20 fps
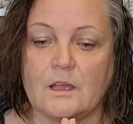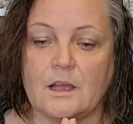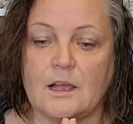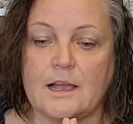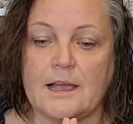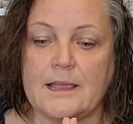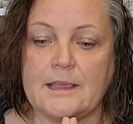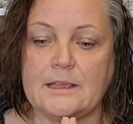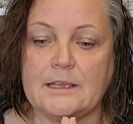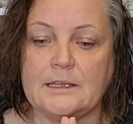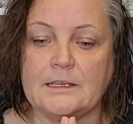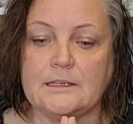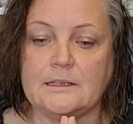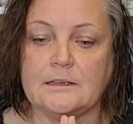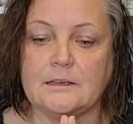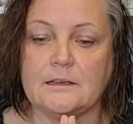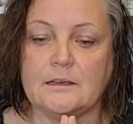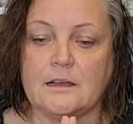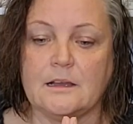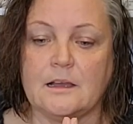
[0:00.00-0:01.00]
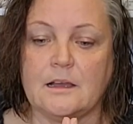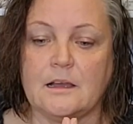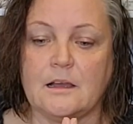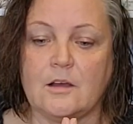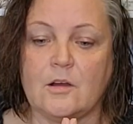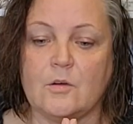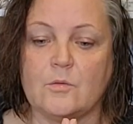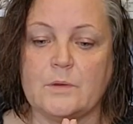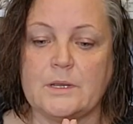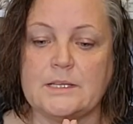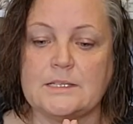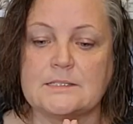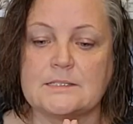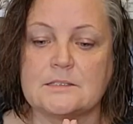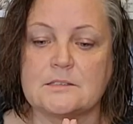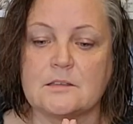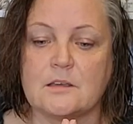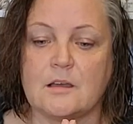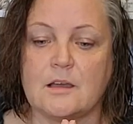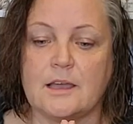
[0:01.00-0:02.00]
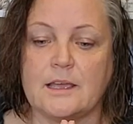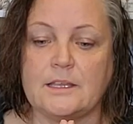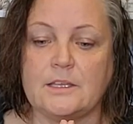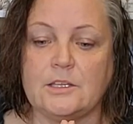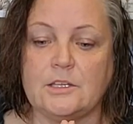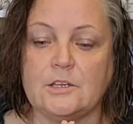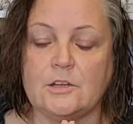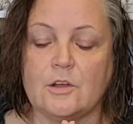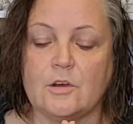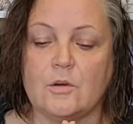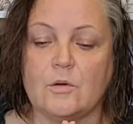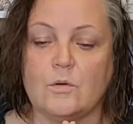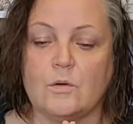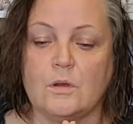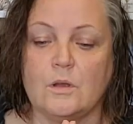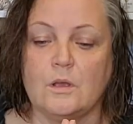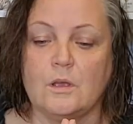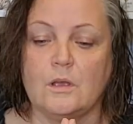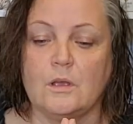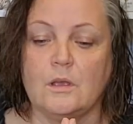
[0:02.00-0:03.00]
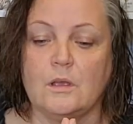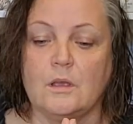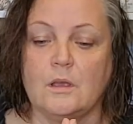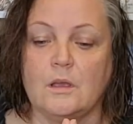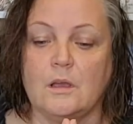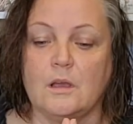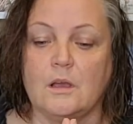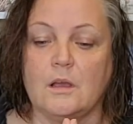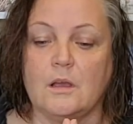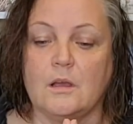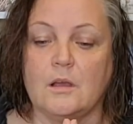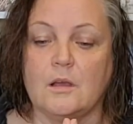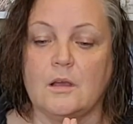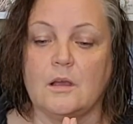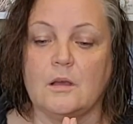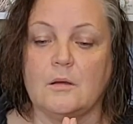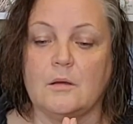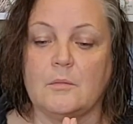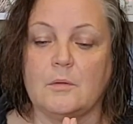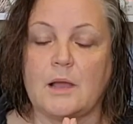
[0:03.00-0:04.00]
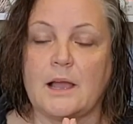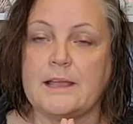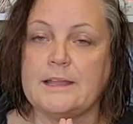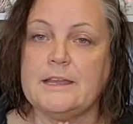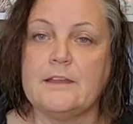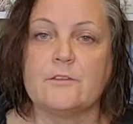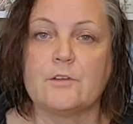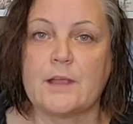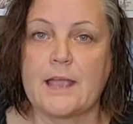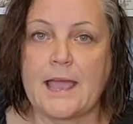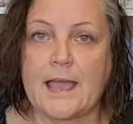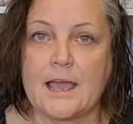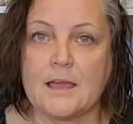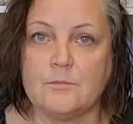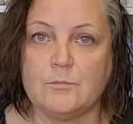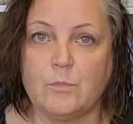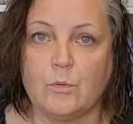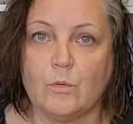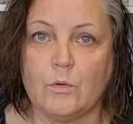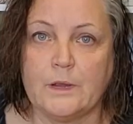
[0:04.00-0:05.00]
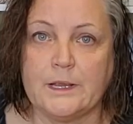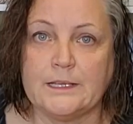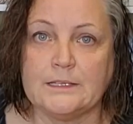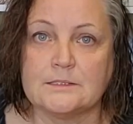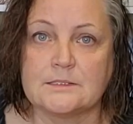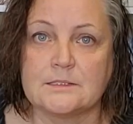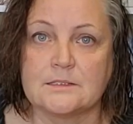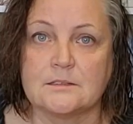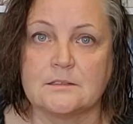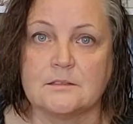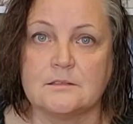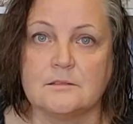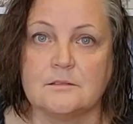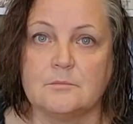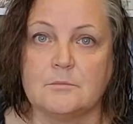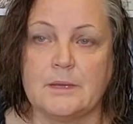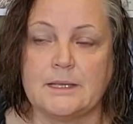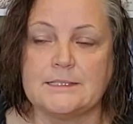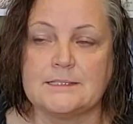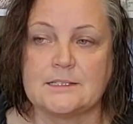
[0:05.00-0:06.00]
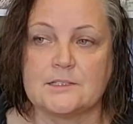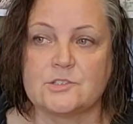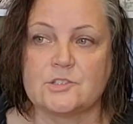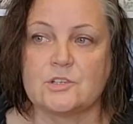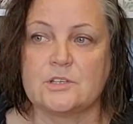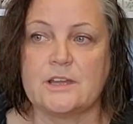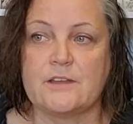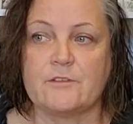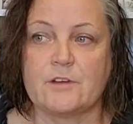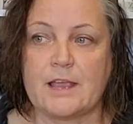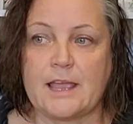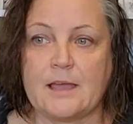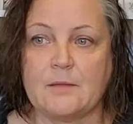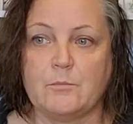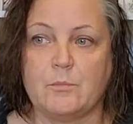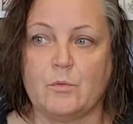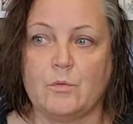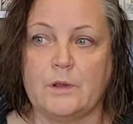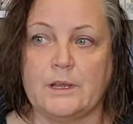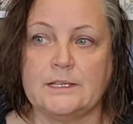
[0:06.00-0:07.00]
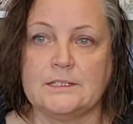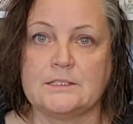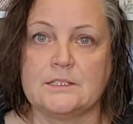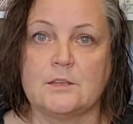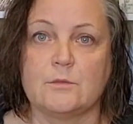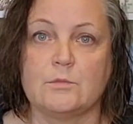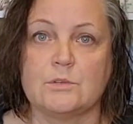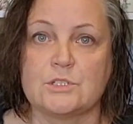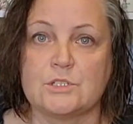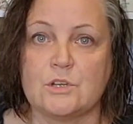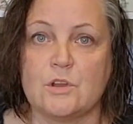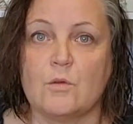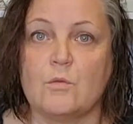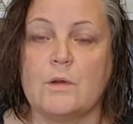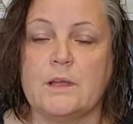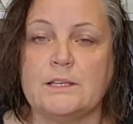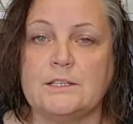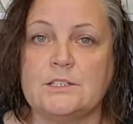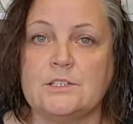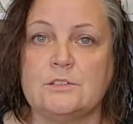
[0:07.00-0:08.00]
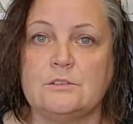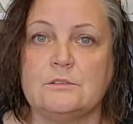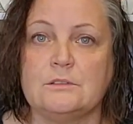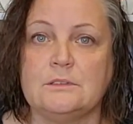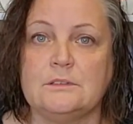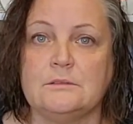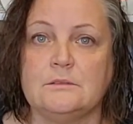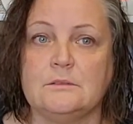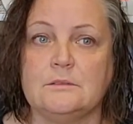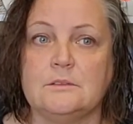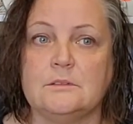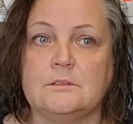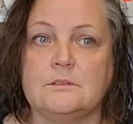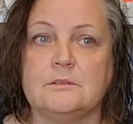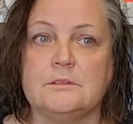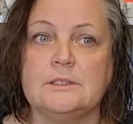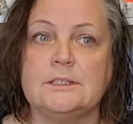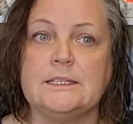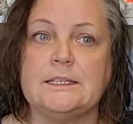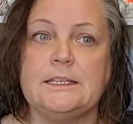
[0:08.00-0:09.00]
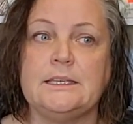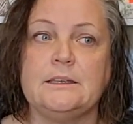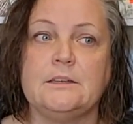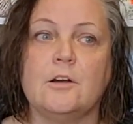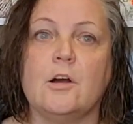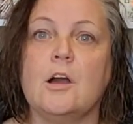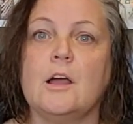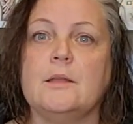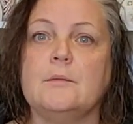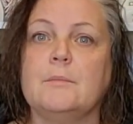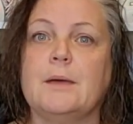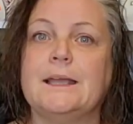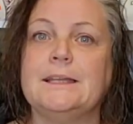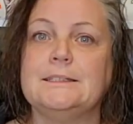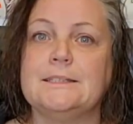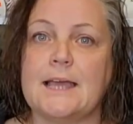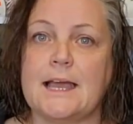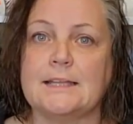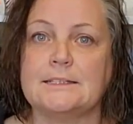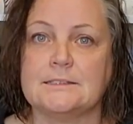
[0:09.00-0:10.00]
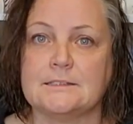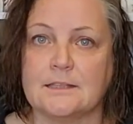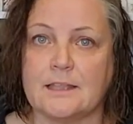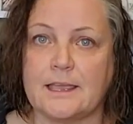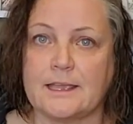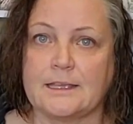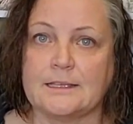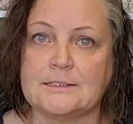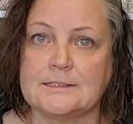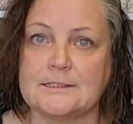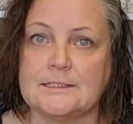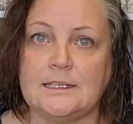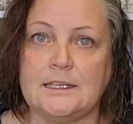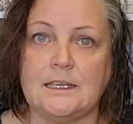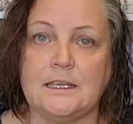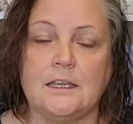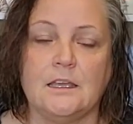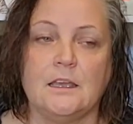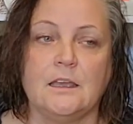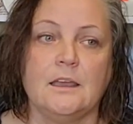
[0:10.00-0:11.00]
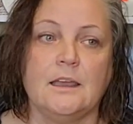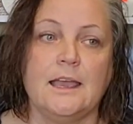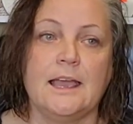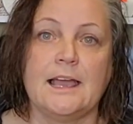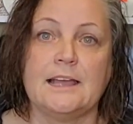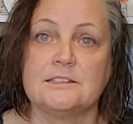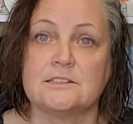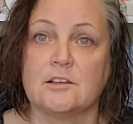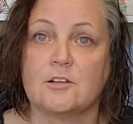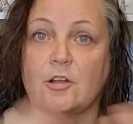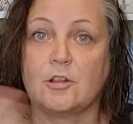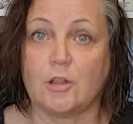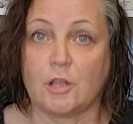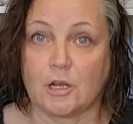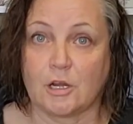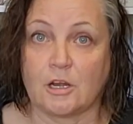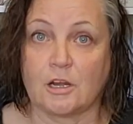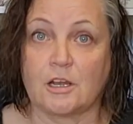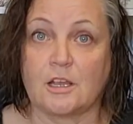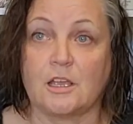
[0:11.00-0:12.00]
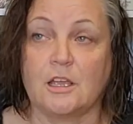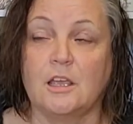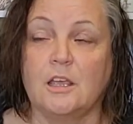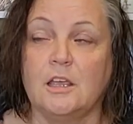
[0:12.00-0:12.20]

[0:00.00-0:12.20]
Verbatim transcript: I always thought, you know, I never had boys. My sister never had boys. There was no one to lead on my dad's legacy as a Clark,